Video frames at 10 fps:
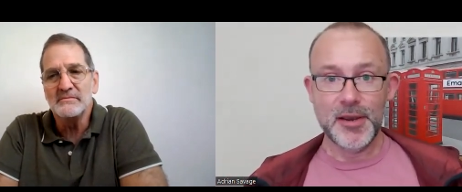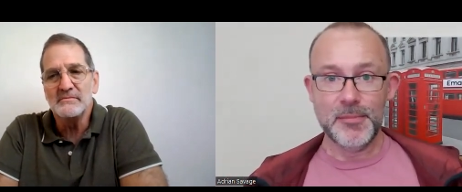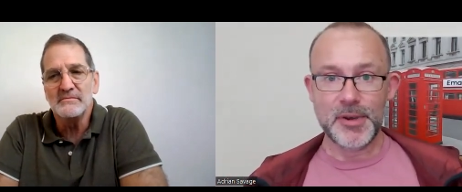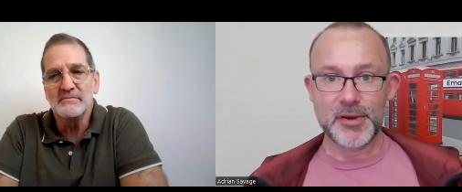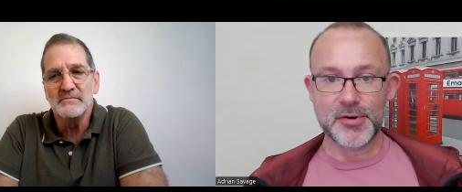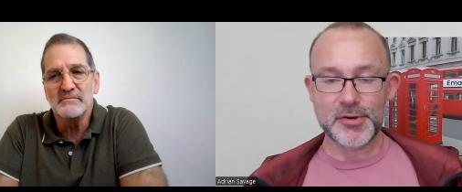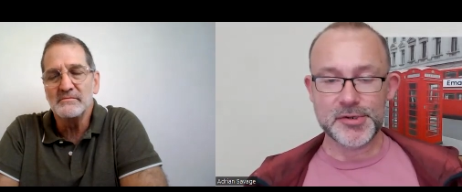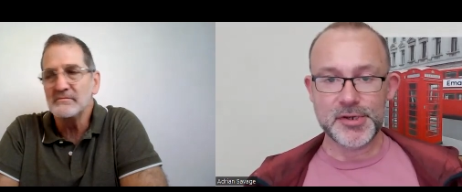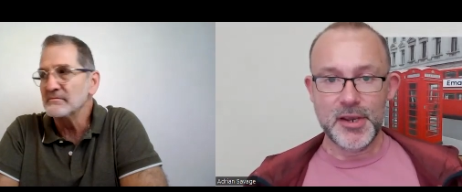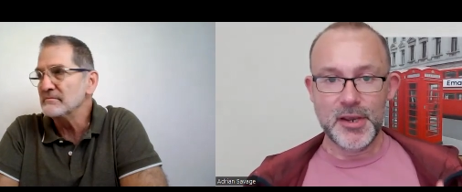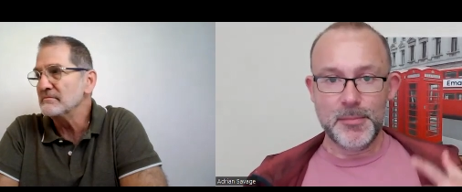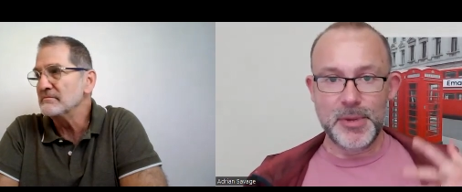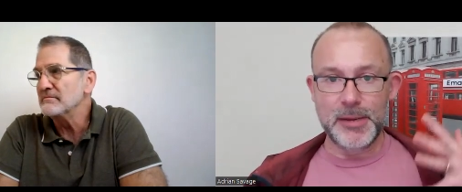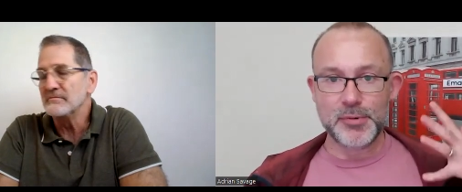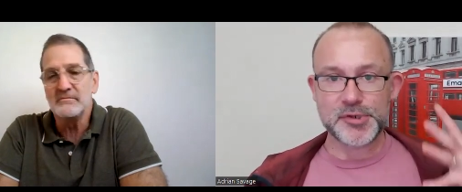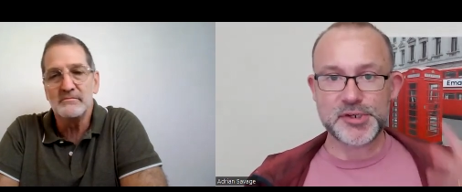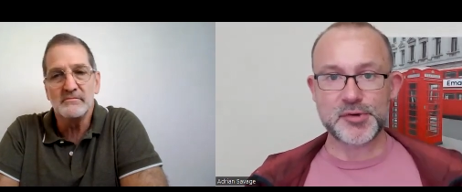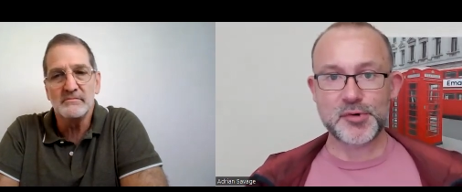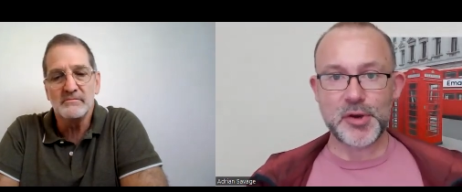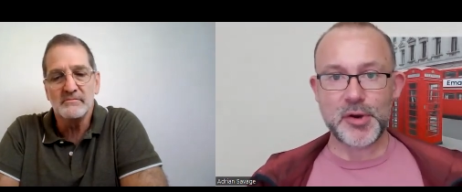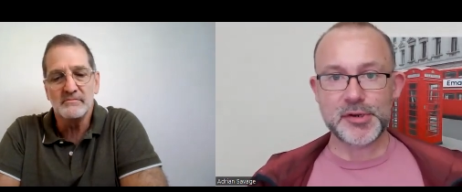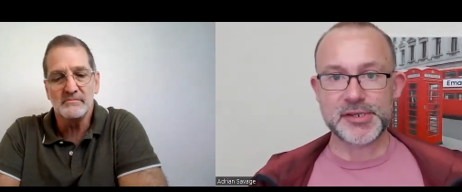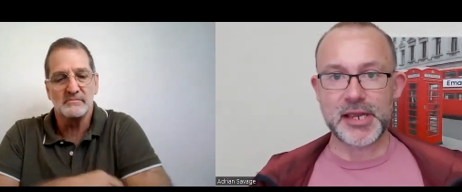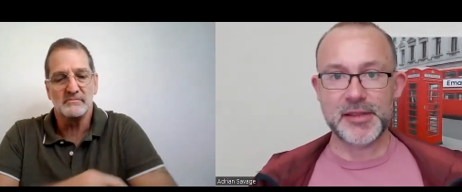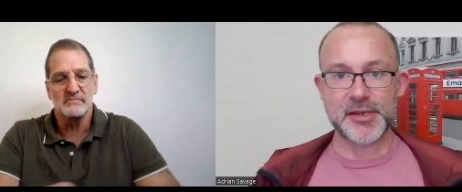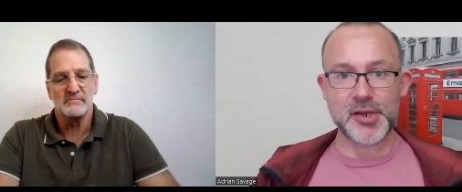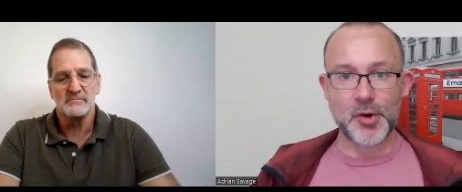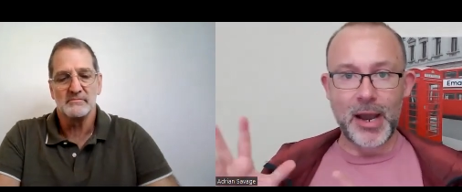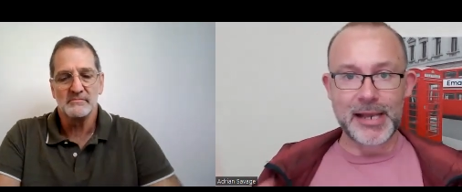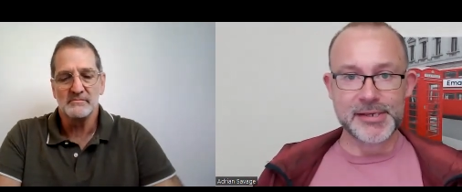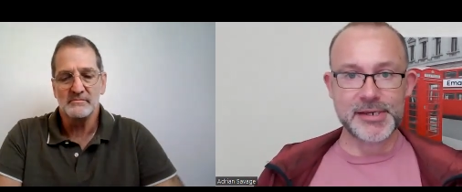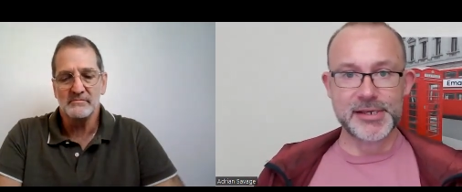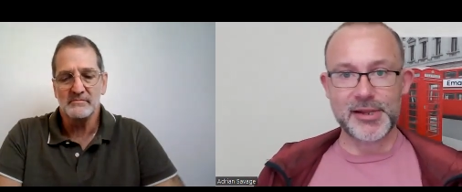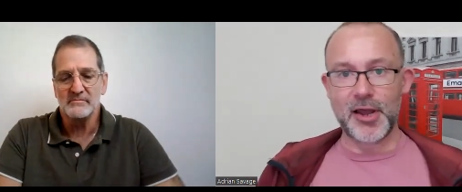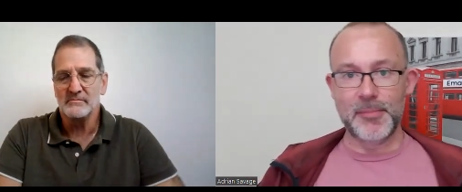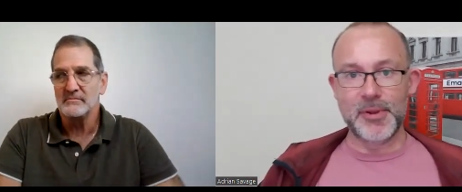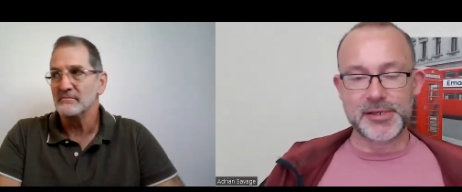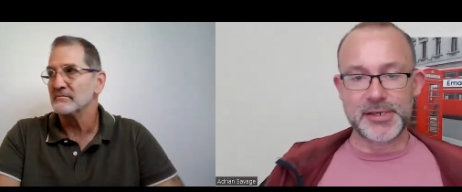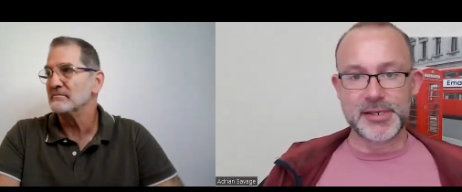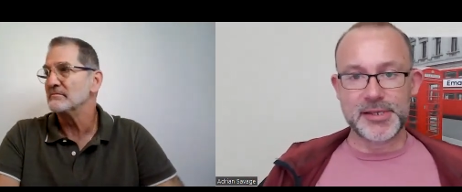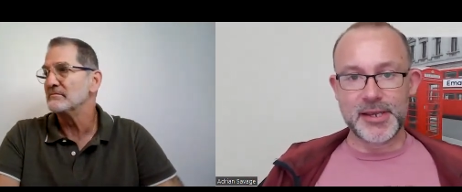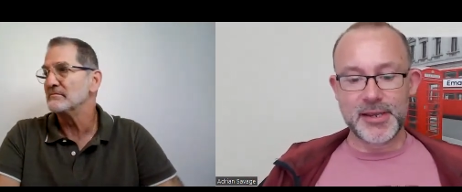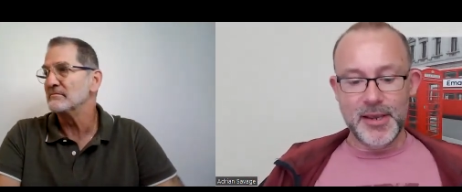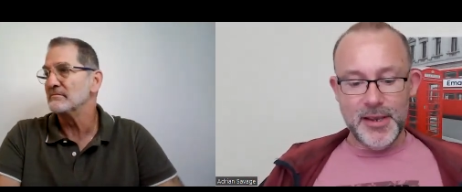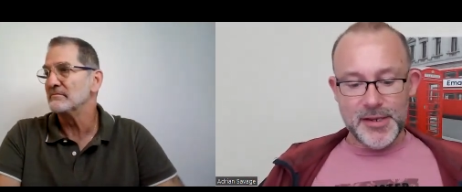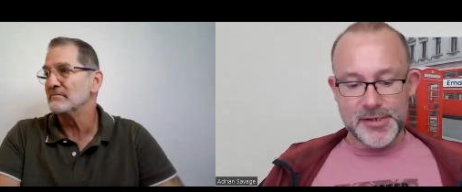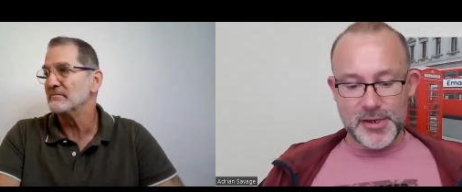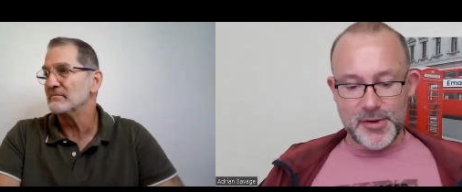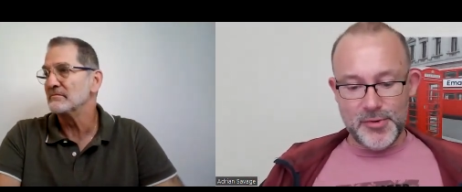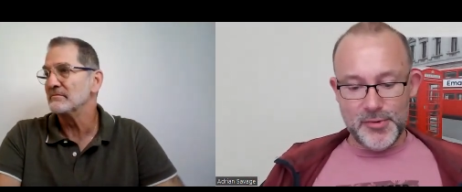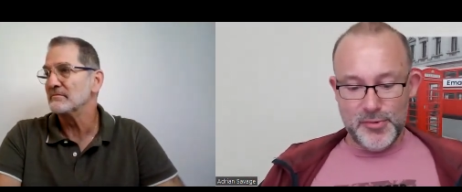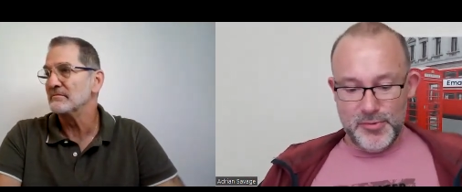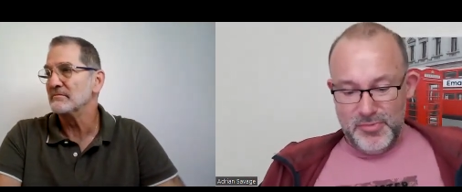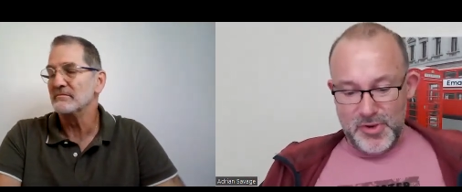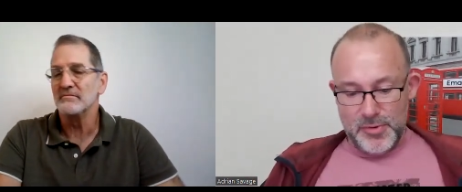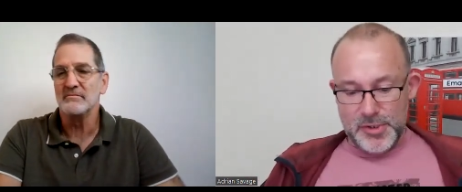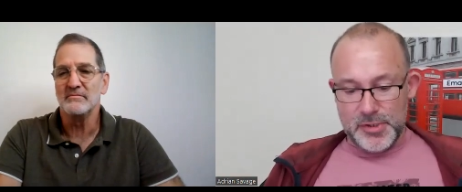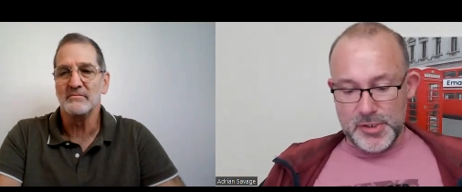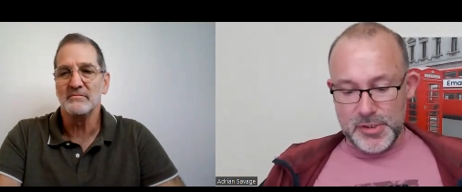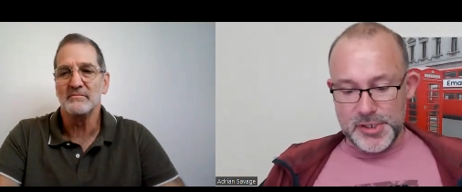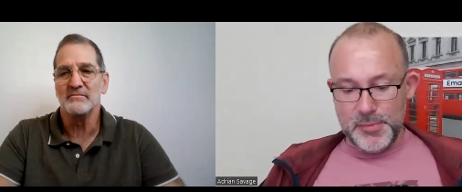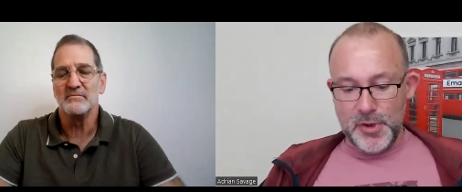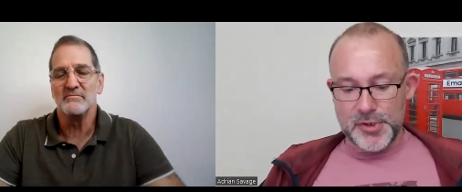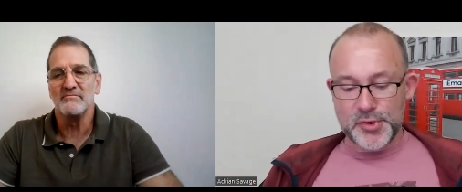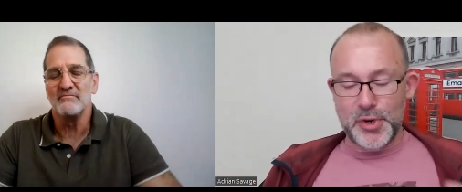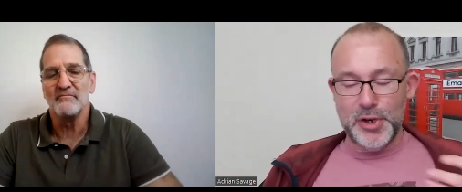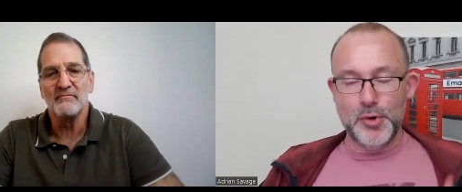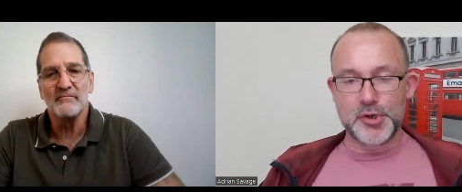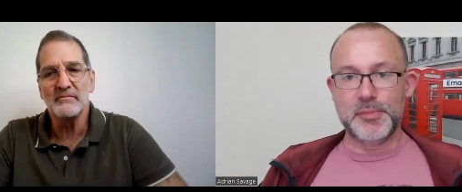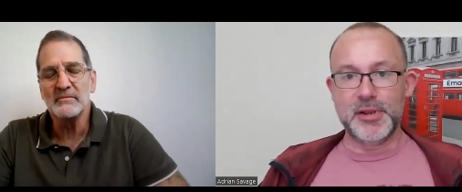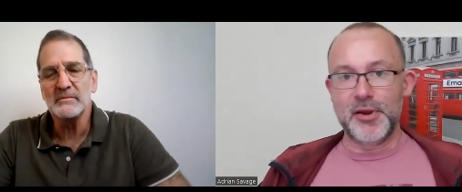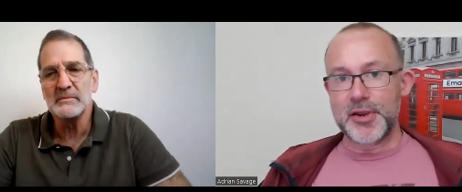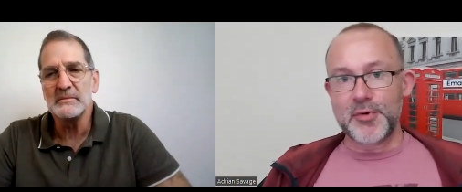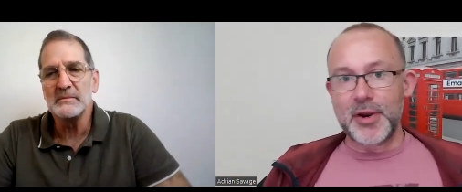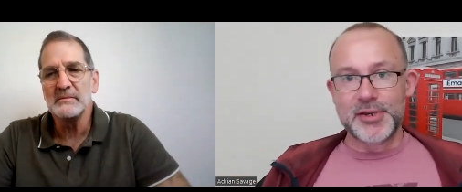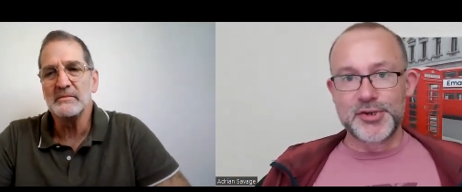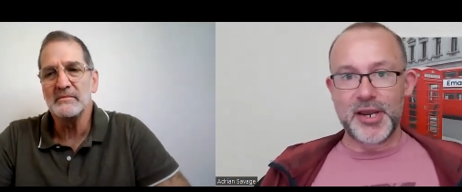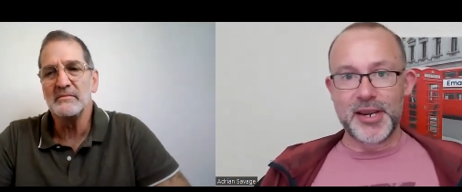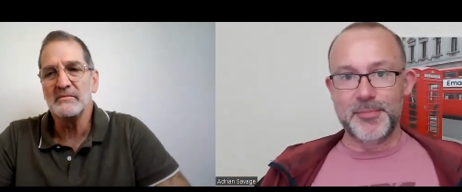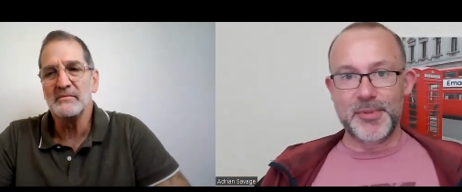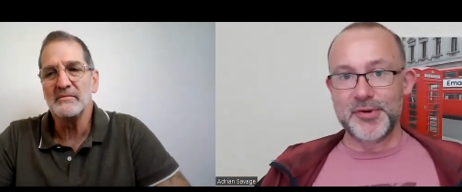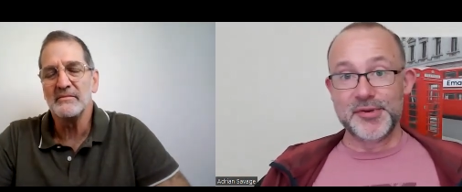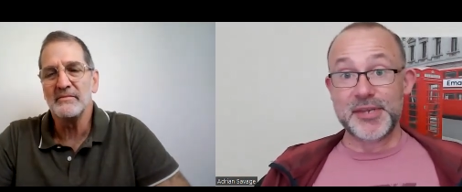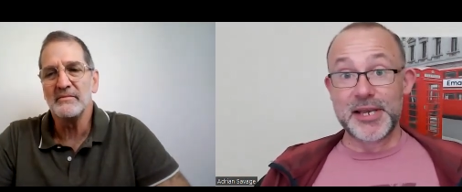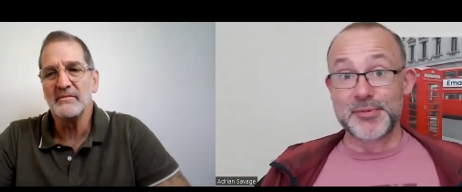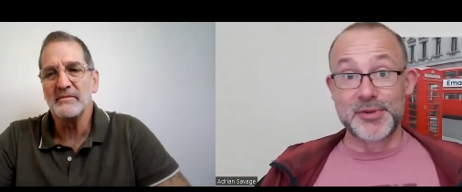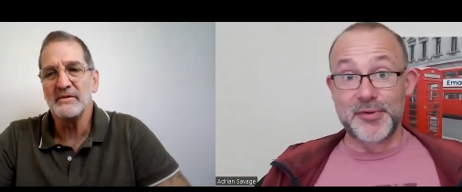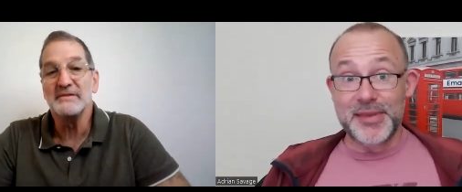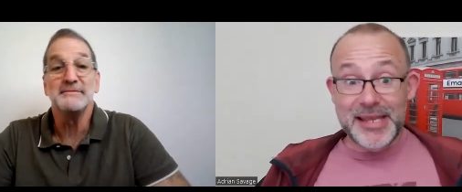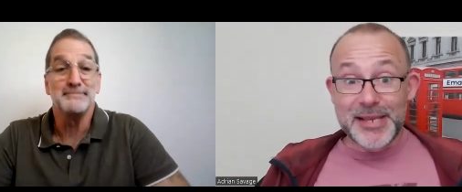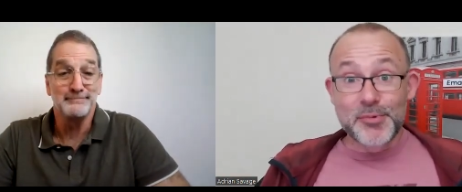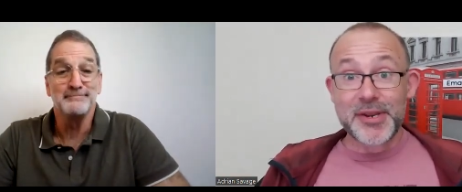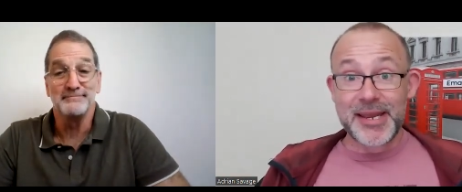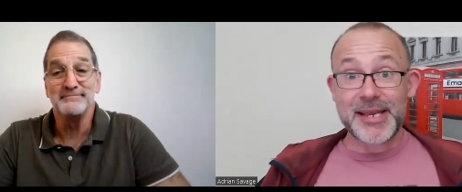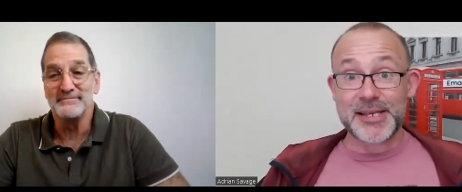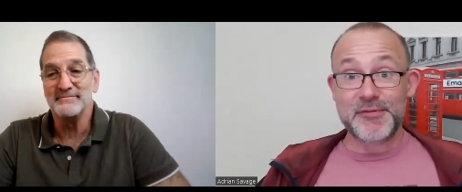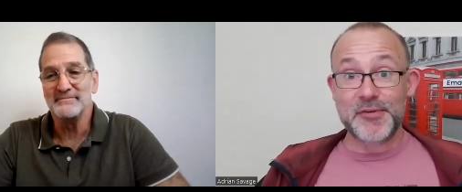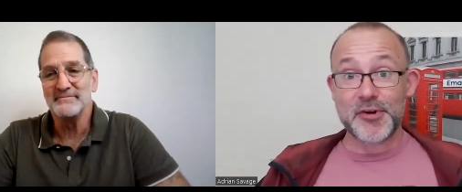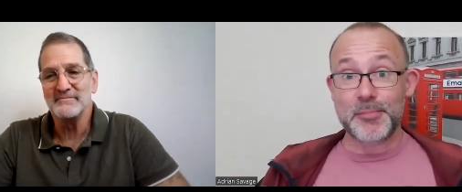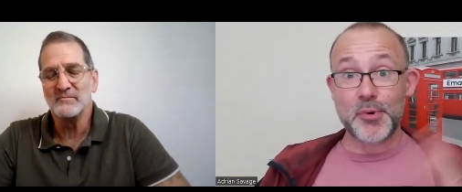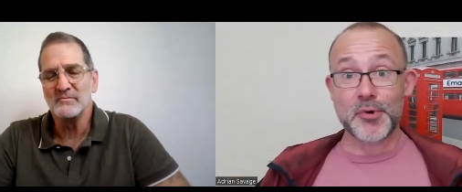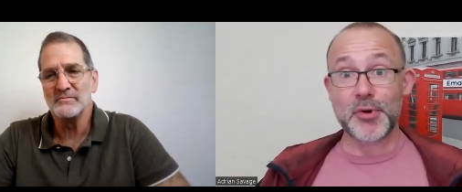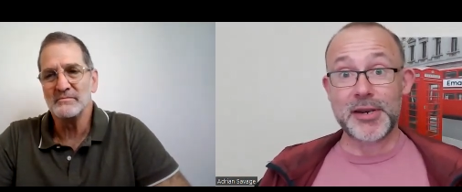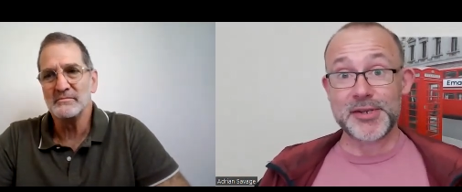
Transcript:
Speaker 1: because people still don't understand this whole assets liabilities thing so you know the, the, the, smart score it looks a bit like a credit check because that's you know that's what it is if you've got a poor credit